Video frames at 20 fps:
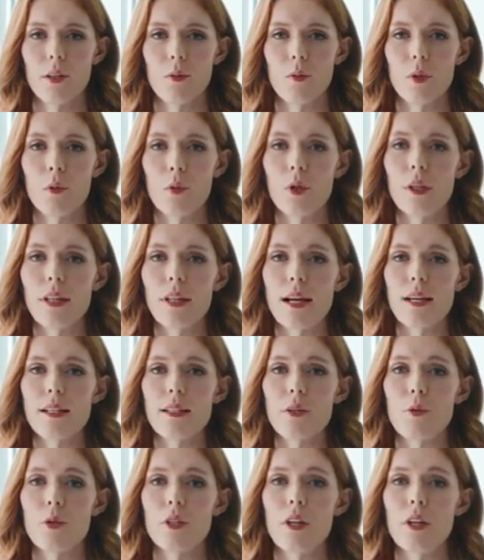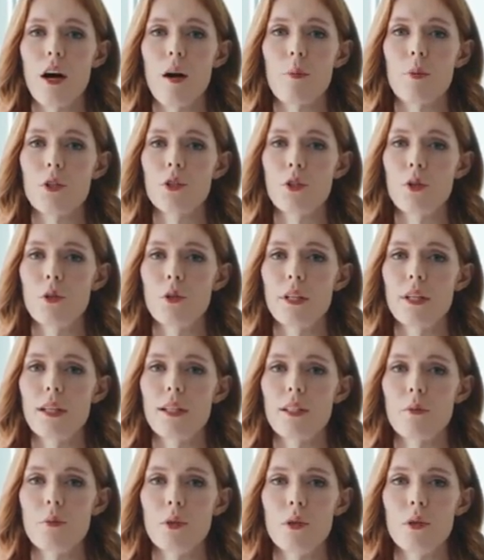we realized there was an opportunity
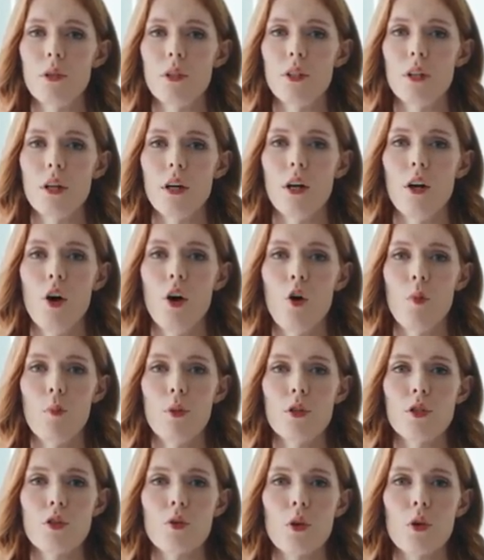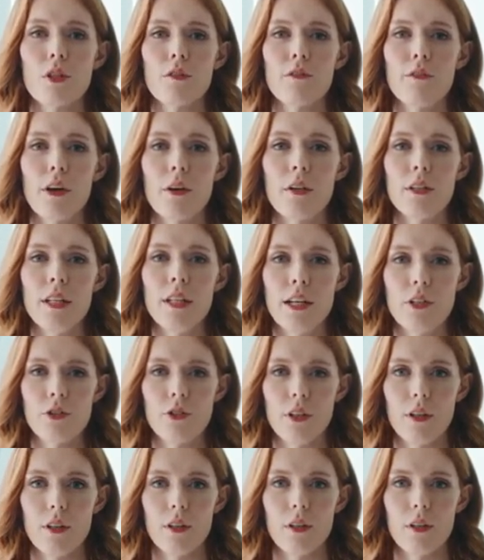to build an open source
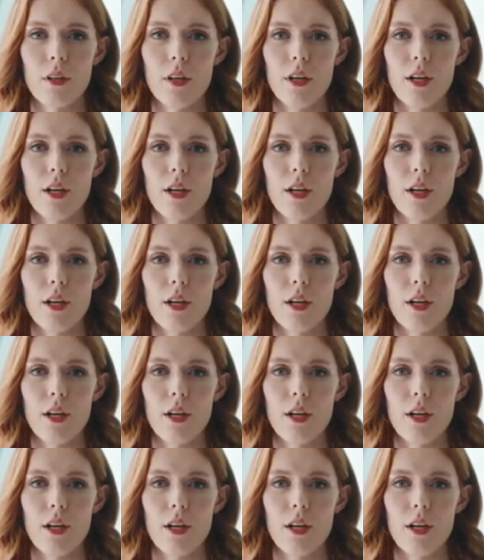foundation for